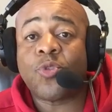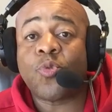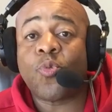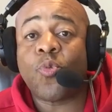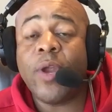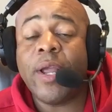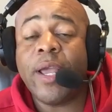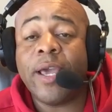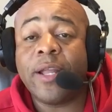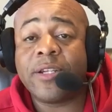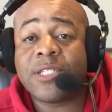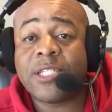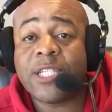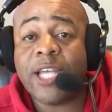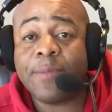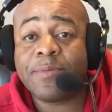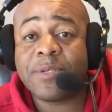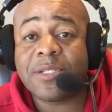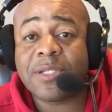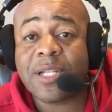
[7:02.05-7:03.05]
Three
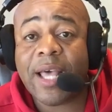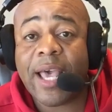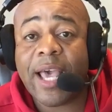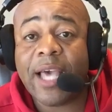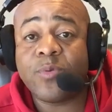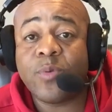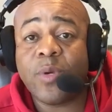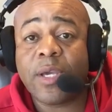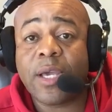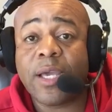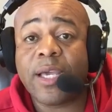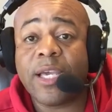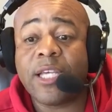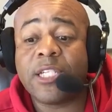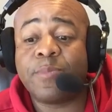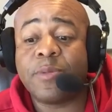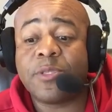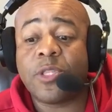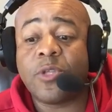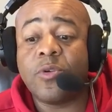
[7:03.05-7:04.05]
interceptions last week
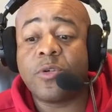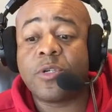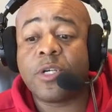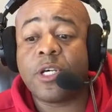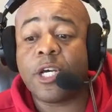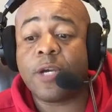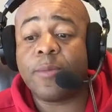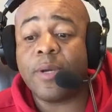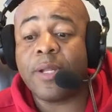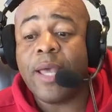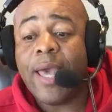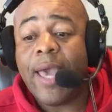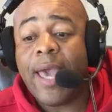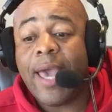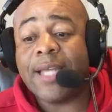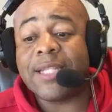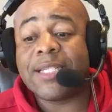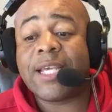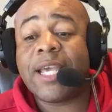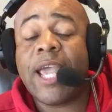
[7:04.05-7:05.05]
against Bethune Cookman
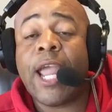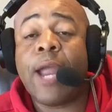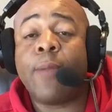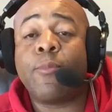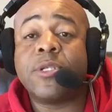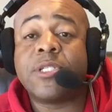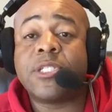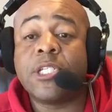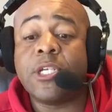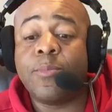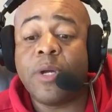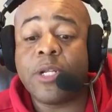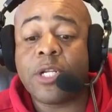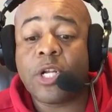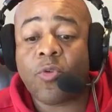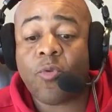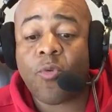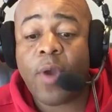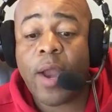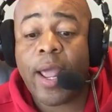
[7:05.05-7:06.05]
as Cameron Silman
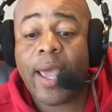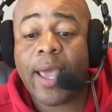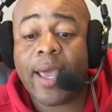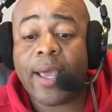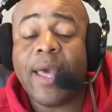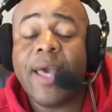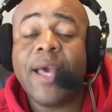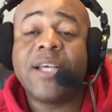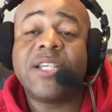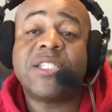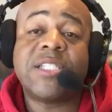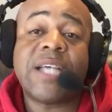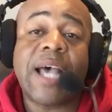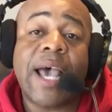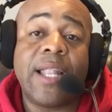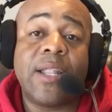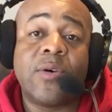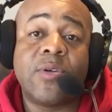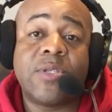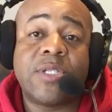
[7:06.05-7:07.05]
Craig,
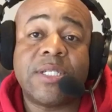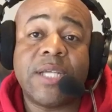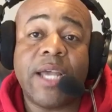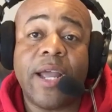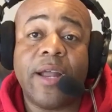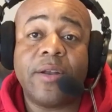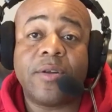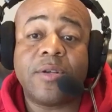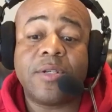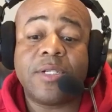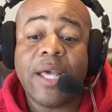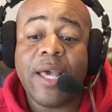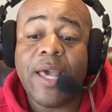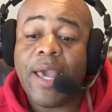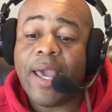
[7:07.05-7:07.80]
Shiloh Sanders,